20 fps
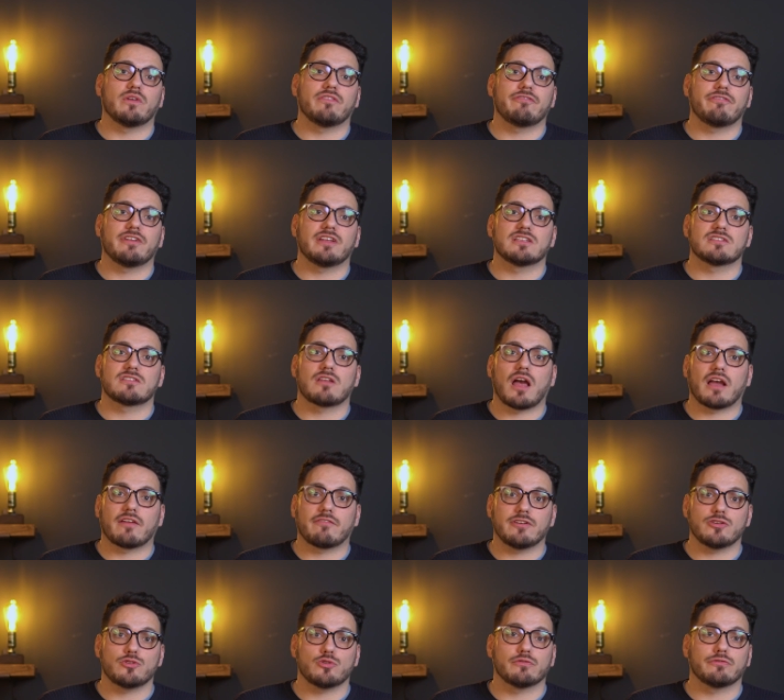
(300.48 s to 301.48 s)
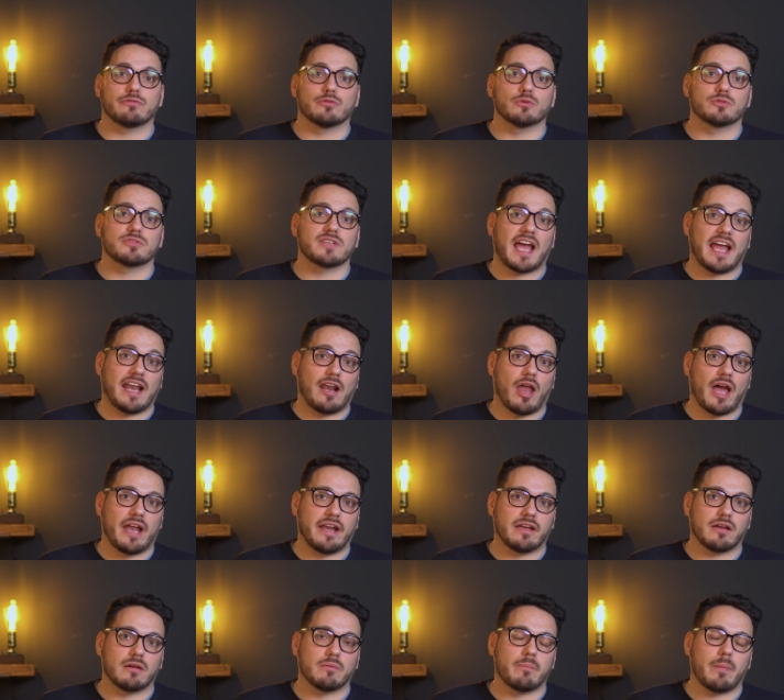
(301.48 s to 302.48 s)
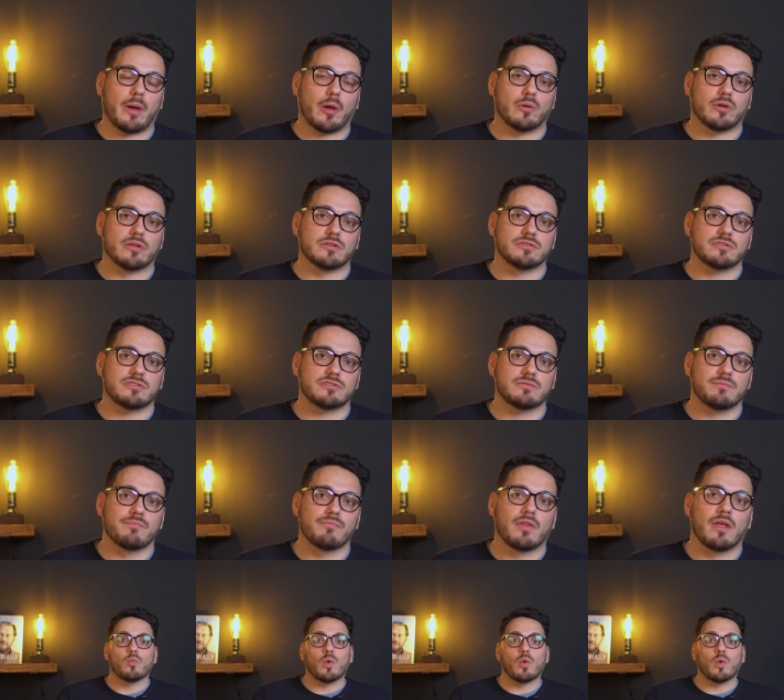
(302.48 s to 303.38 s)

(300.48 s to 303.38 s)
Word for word: with things like Visualforce and Lightning components,